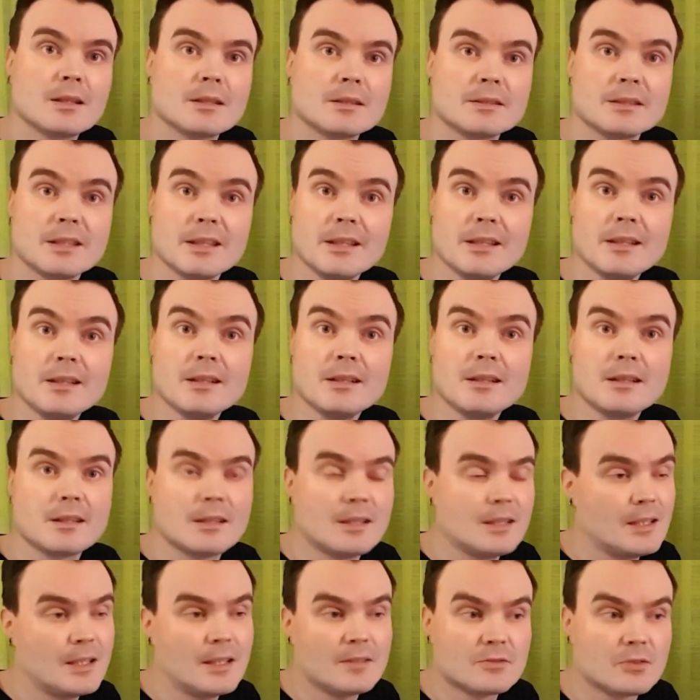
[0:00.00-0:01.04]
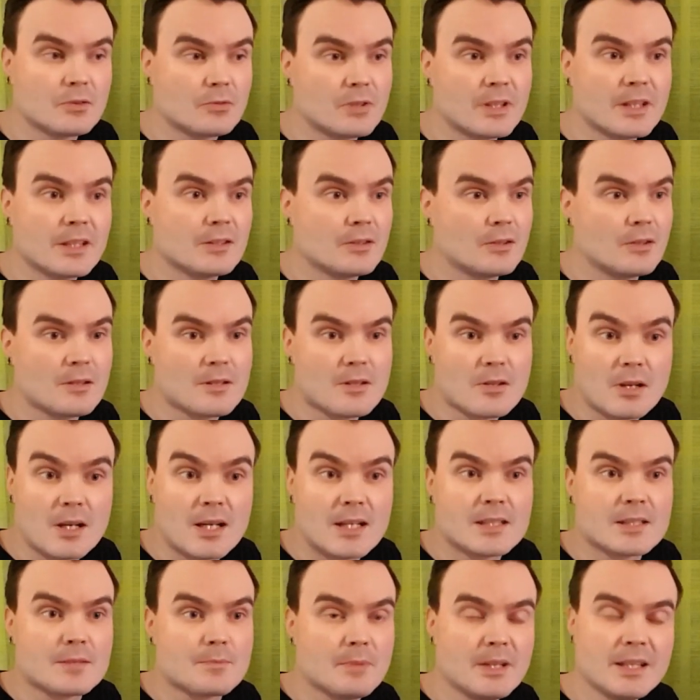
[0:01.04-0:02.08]
Yeah, I had to read all the
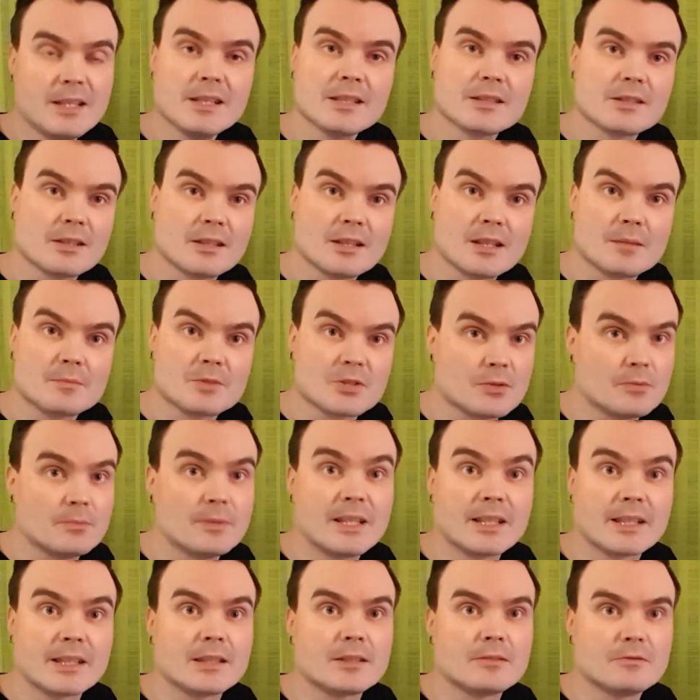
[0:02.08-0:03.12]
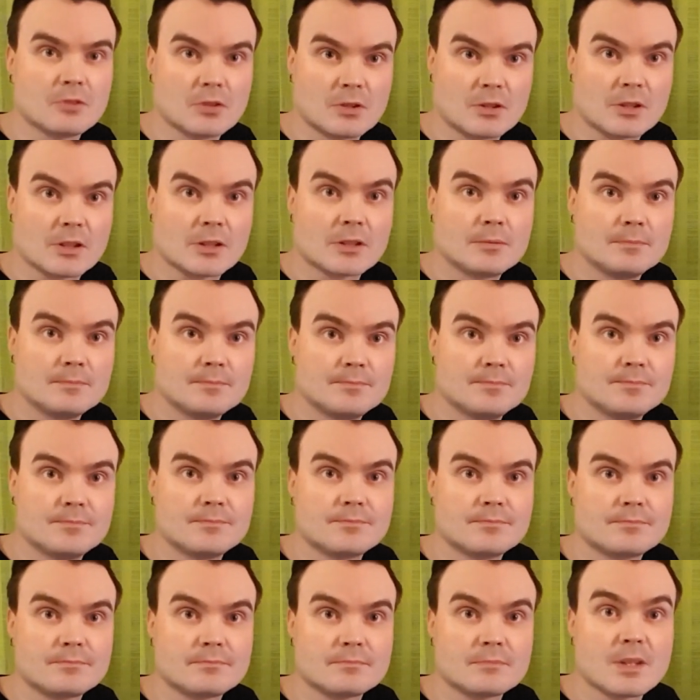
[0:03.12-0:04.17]
lines many times to make it work.
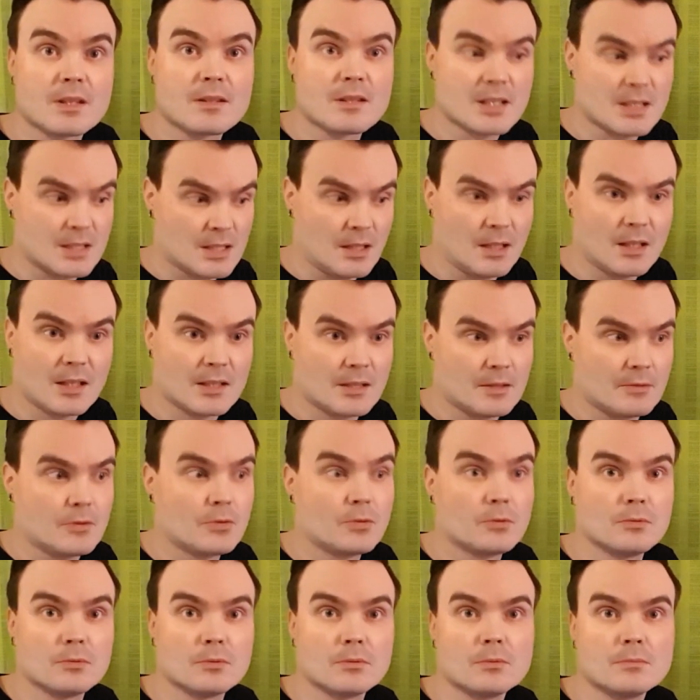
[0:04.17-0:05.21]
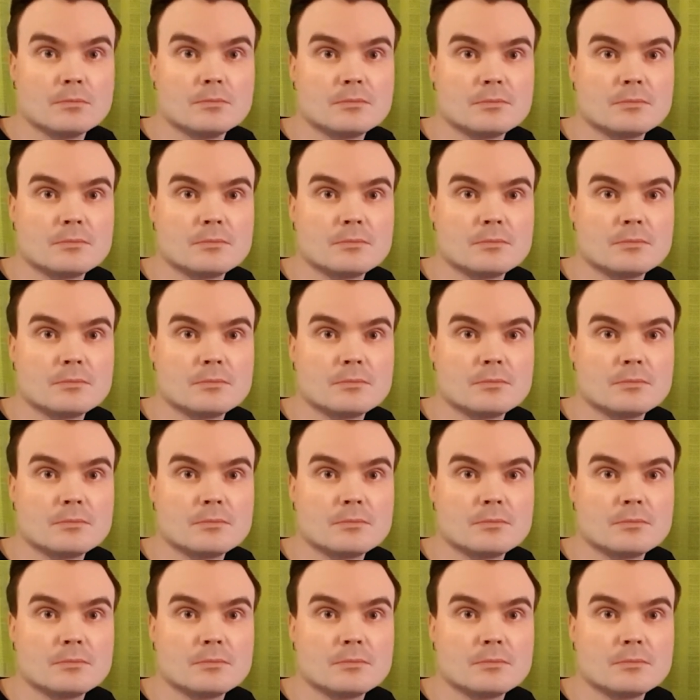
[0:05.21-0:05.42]
This line too.